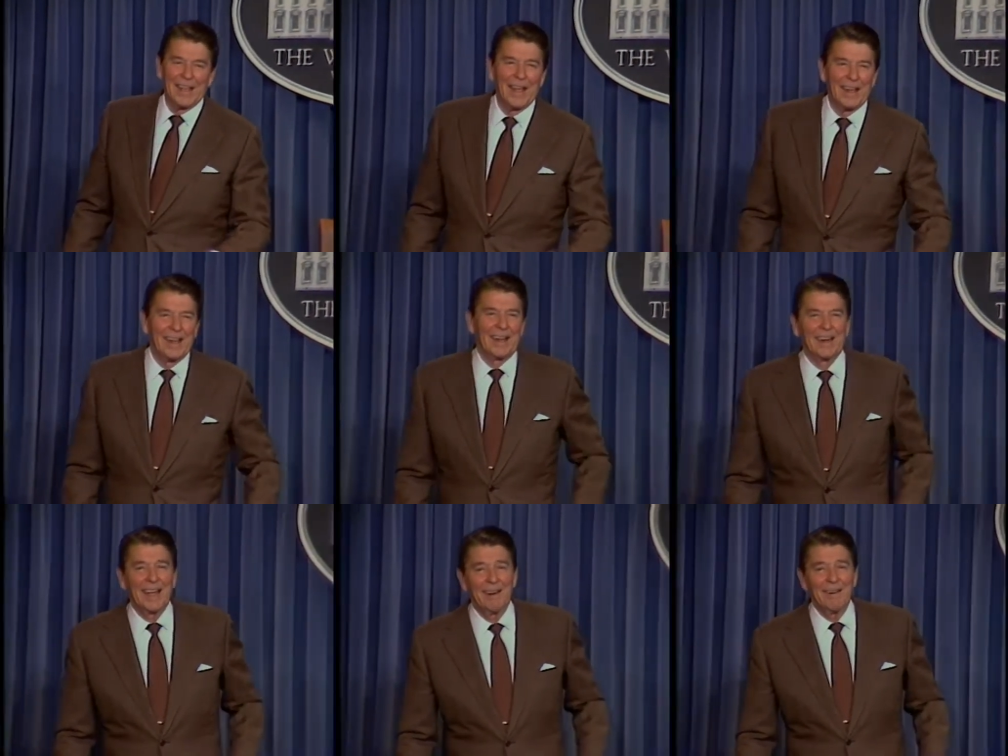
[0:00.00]
You've,
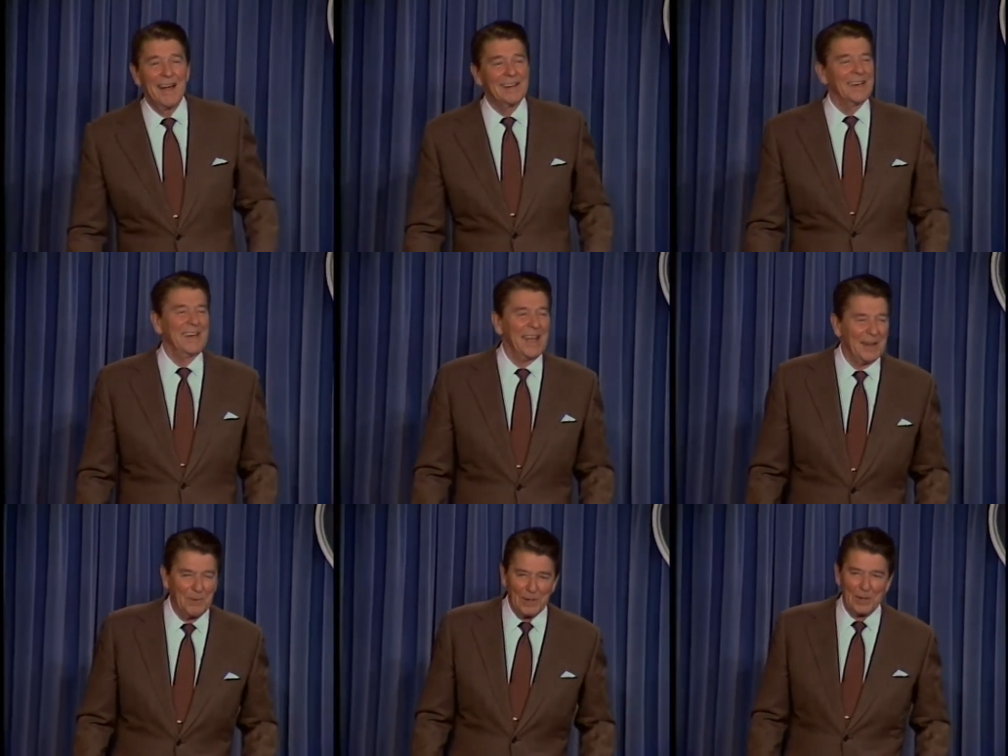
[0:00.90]
you've Later given on
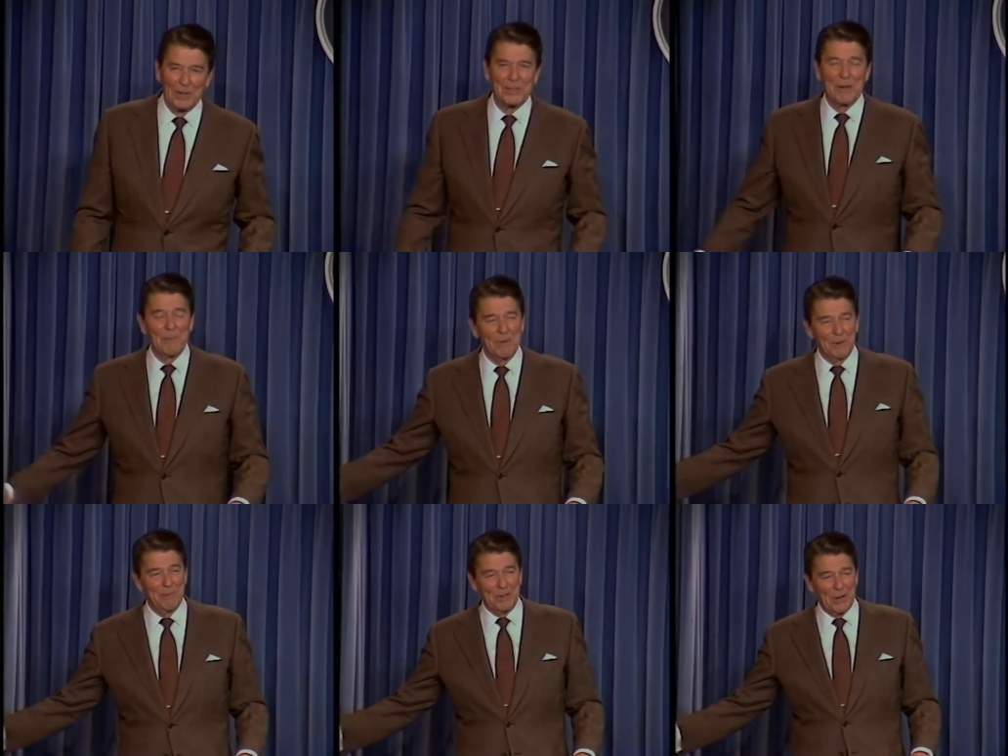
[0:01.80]
today, will someone
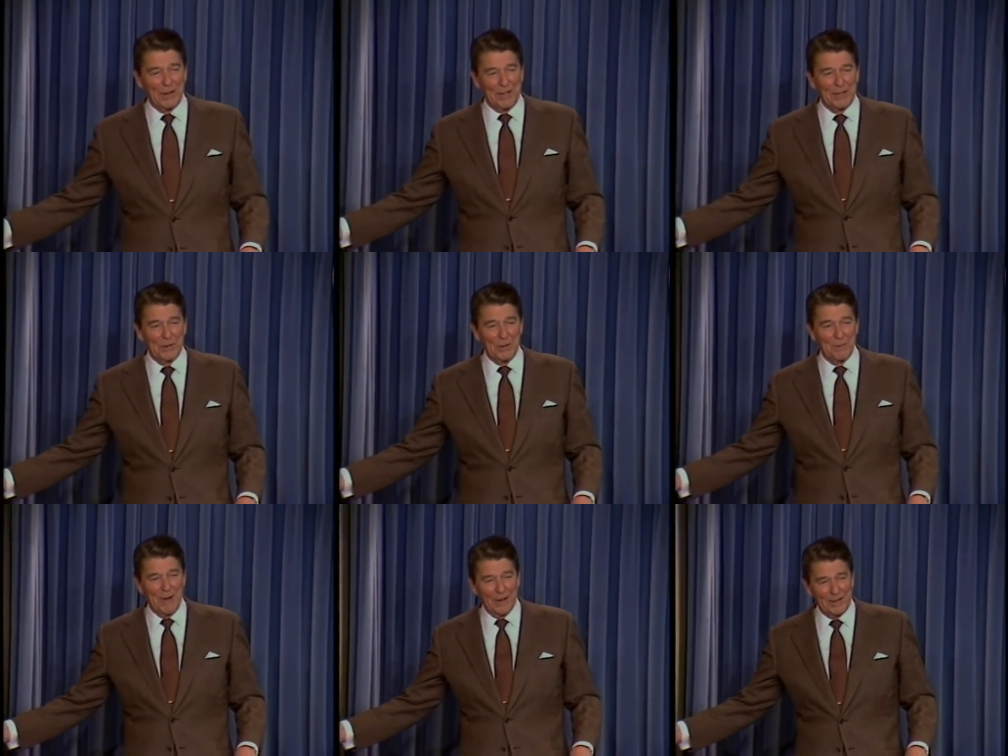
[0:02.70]
will be talking to you.
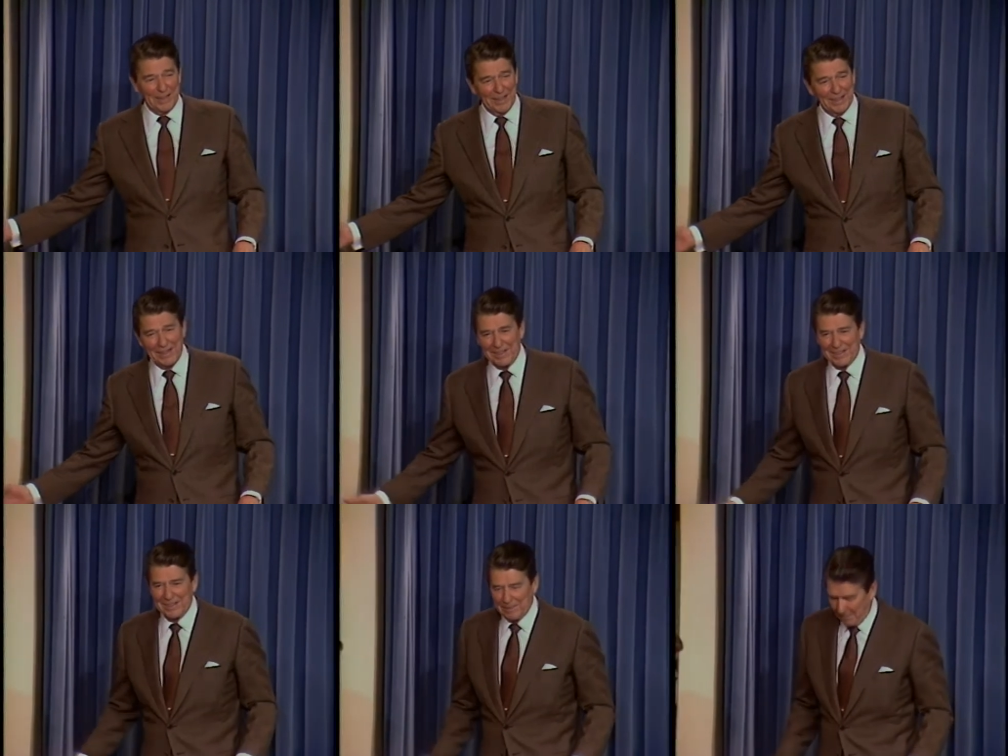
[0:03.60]
You've given on
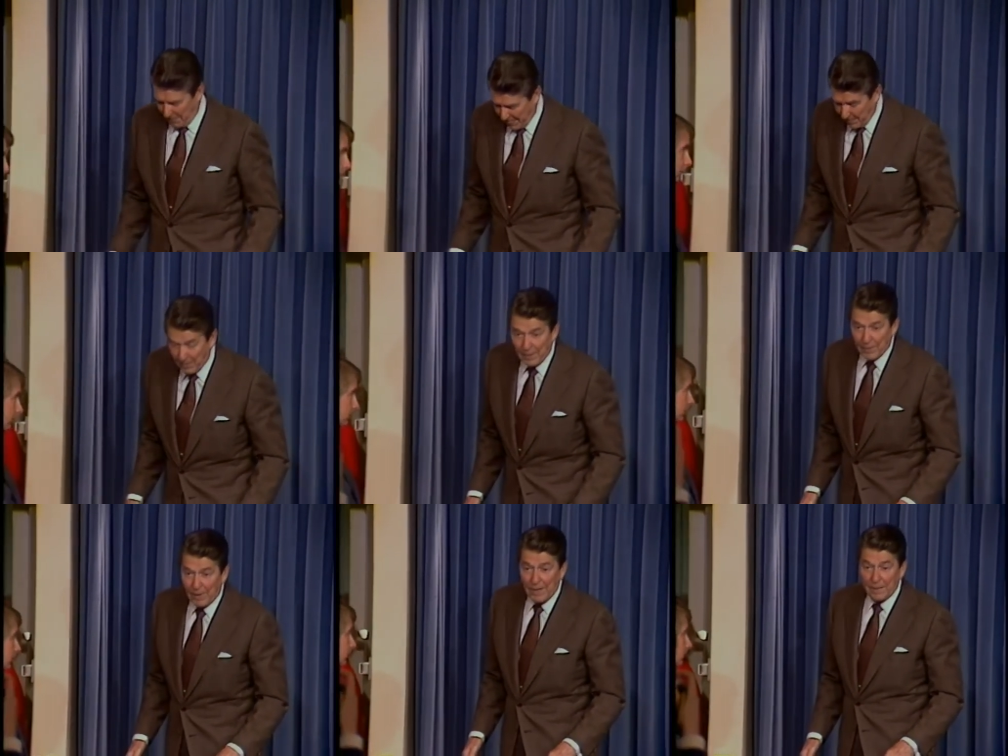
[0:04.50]
defense, haven't you, sir?
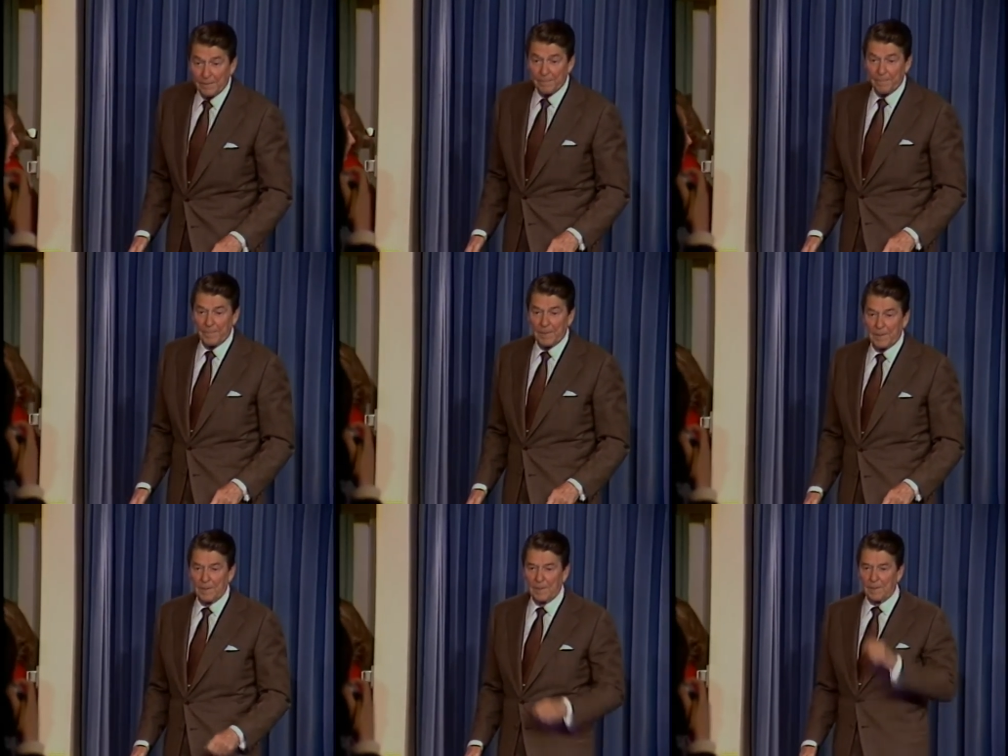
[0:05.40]
What? You've given a little
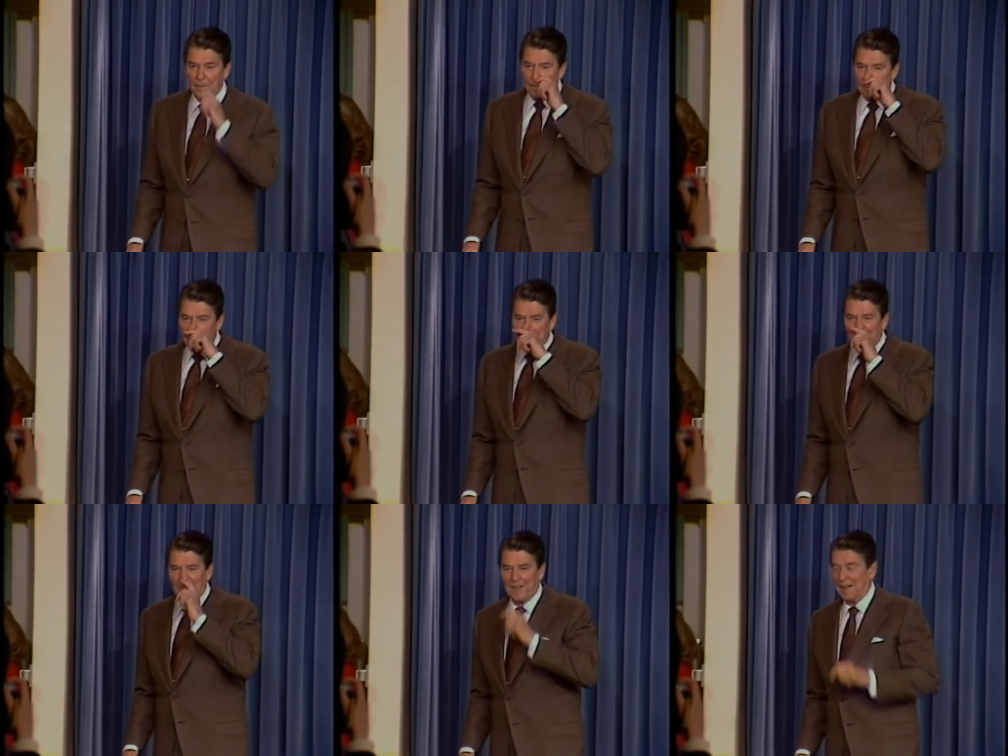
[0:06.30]
bit on defense.
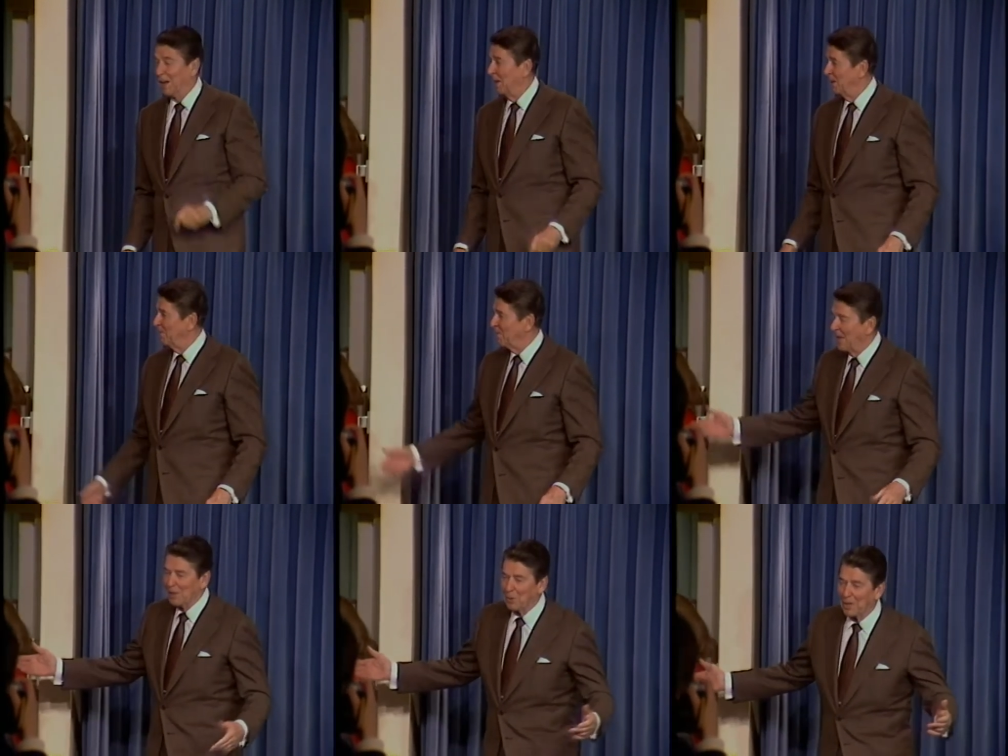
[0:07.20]
Uh,
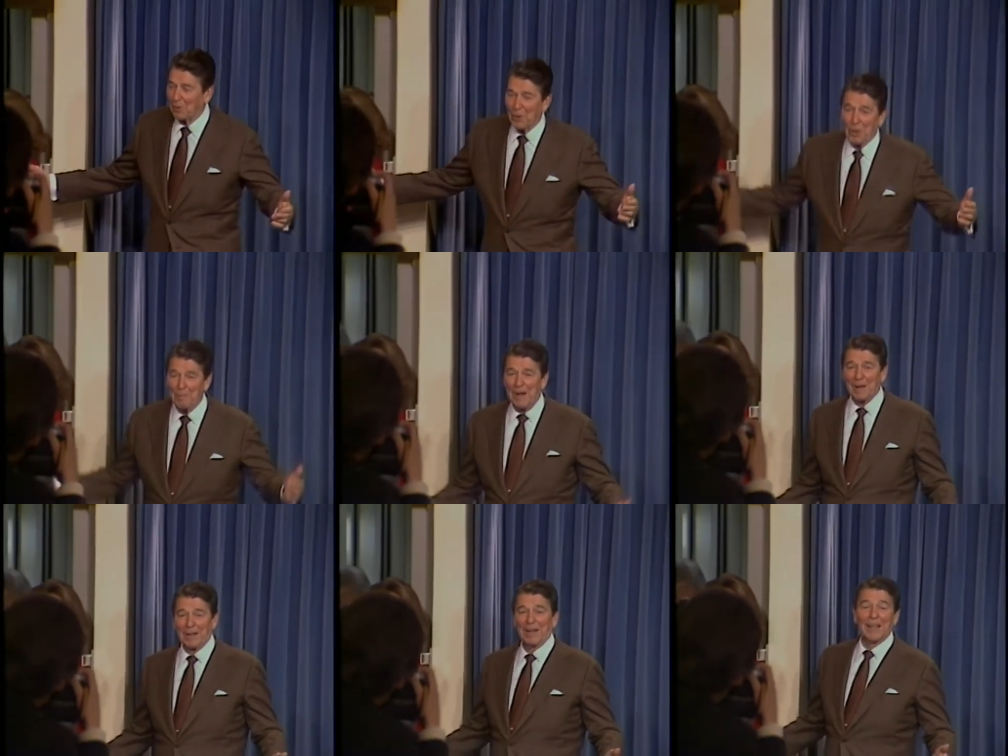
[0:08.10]
you'll hear all
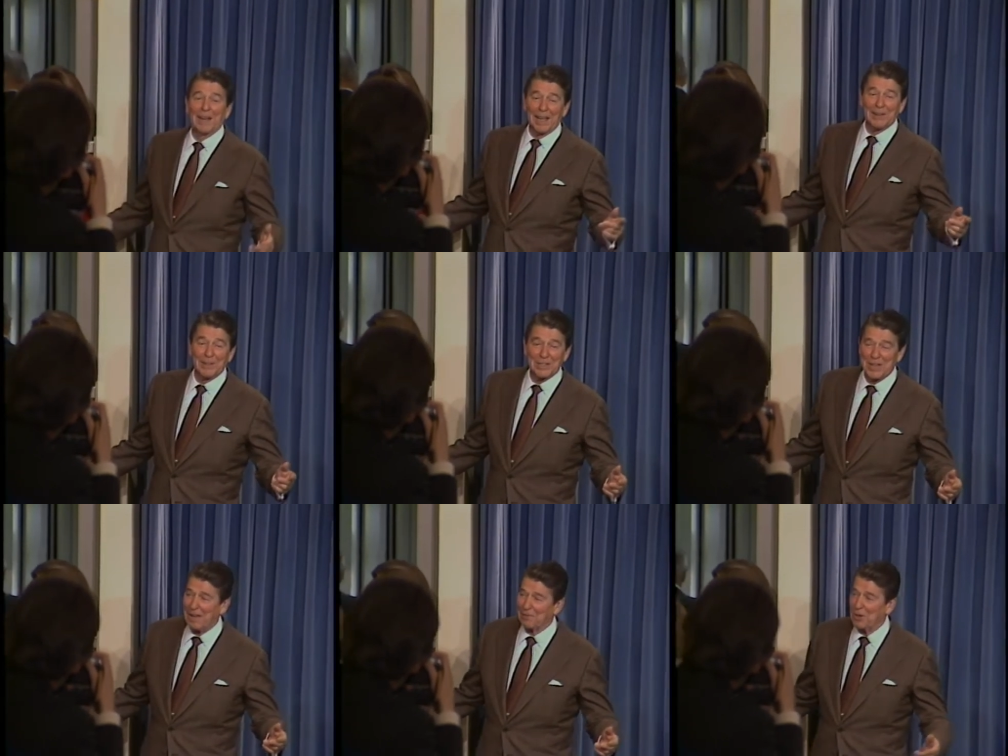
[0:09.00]
about it later this
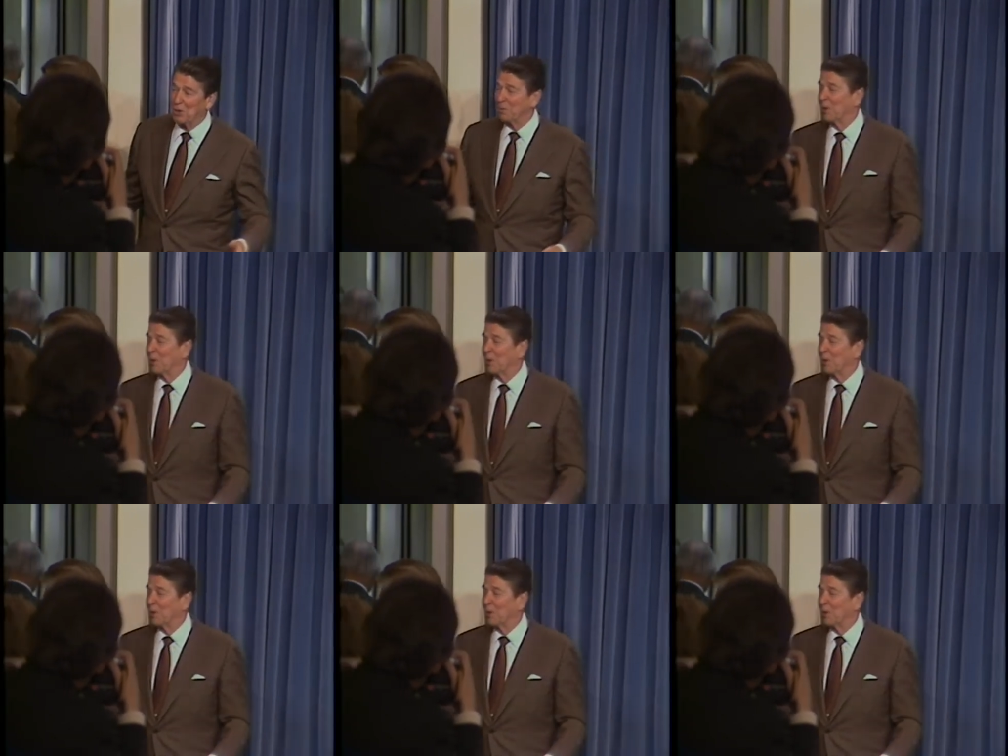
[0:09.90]
afternoon.